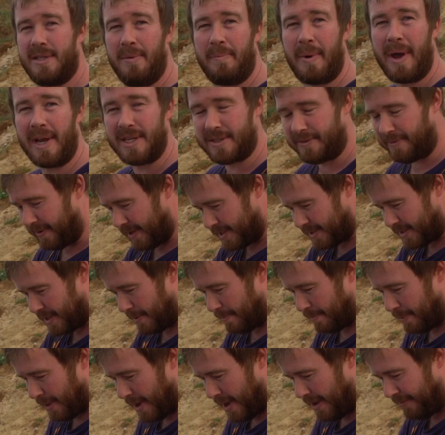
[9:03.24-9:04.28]
the best
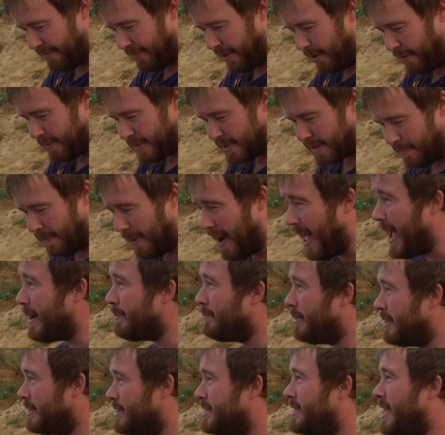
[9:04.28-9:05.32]
fishing, but if I was to
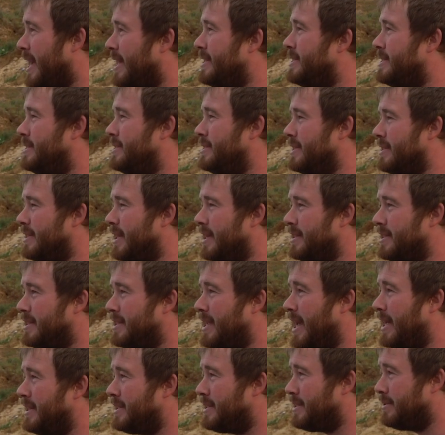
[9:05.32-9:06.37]
plan my sessions, it does
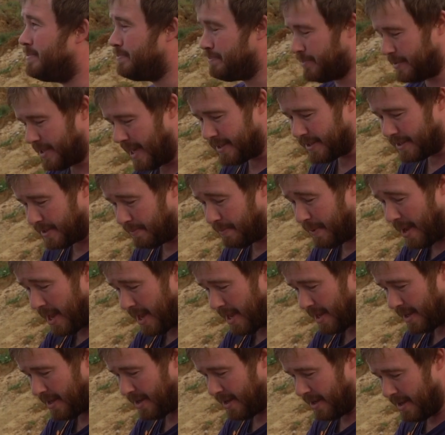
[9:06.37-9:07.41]
tend to
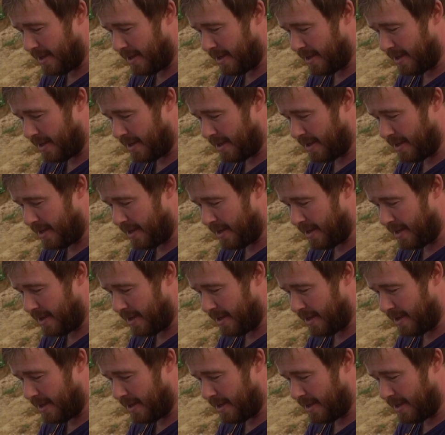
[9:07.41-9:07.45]
be,